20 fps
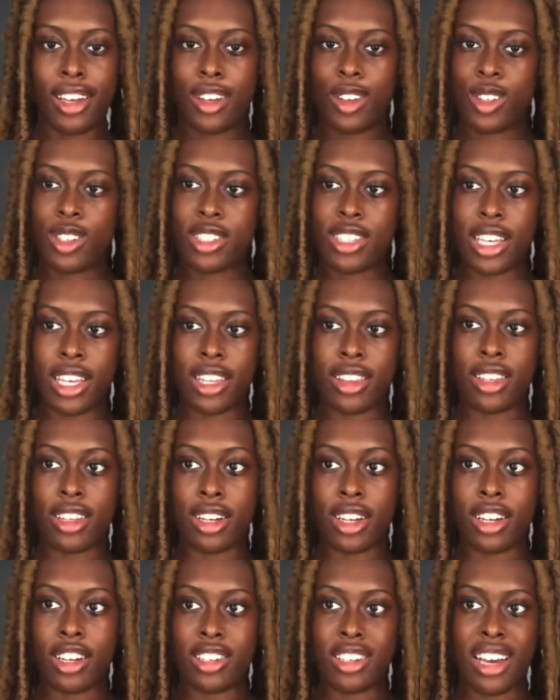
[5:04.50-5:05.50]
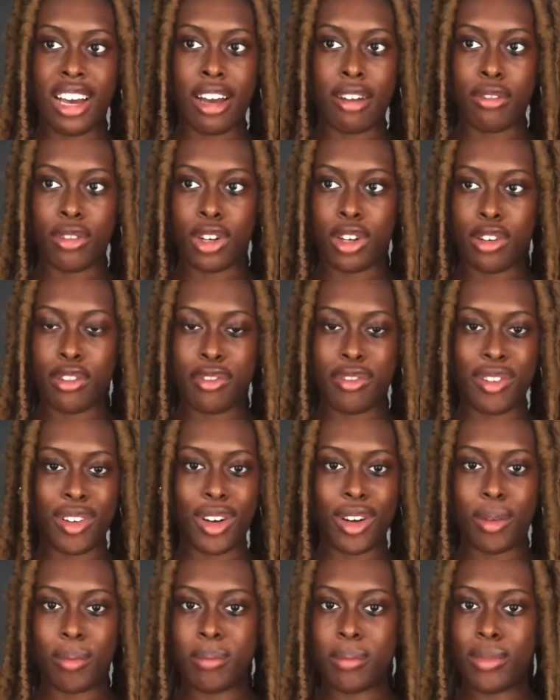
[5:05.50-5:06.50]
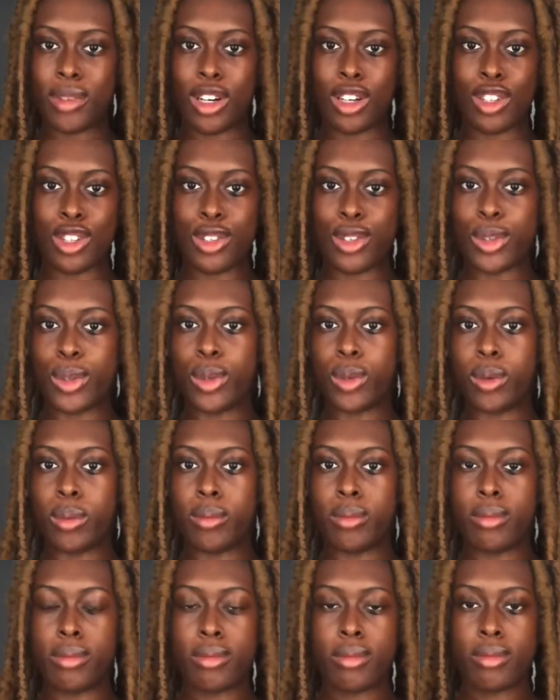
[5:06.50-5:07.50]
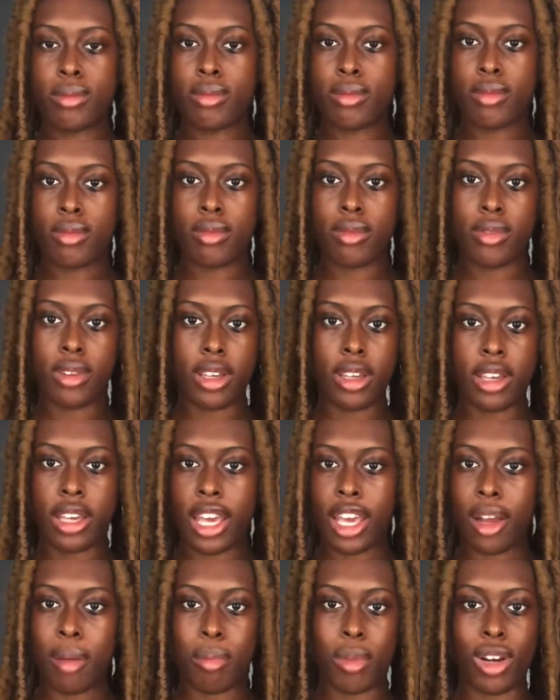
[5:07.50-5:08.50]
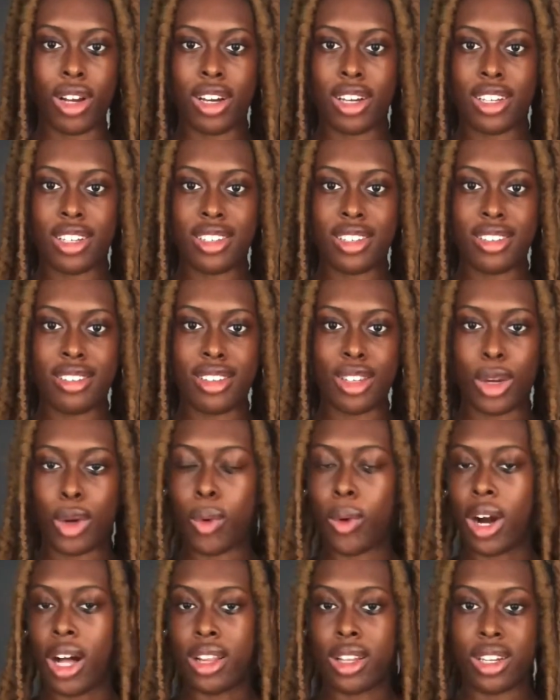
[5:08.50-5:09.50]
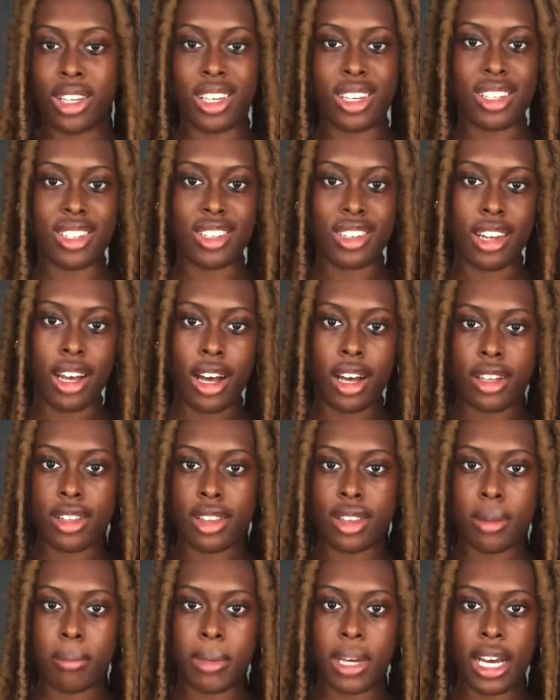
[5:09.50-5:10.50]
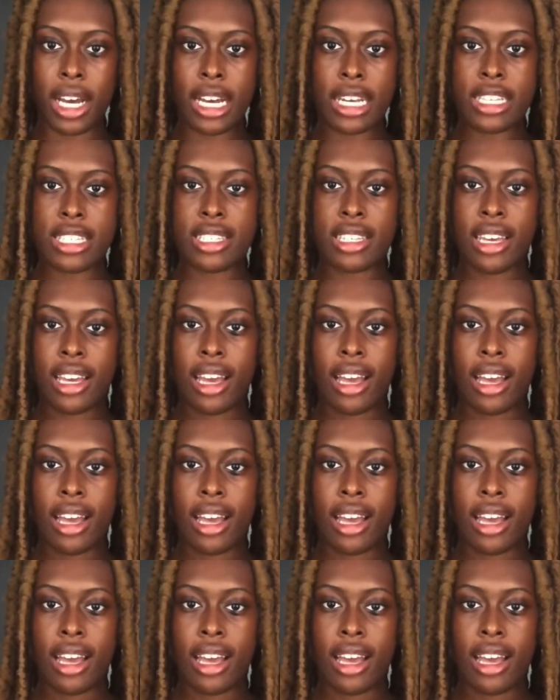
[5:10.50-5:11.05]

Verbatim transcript: seeing the cadaver from a Zoom camera, the quality's not the best.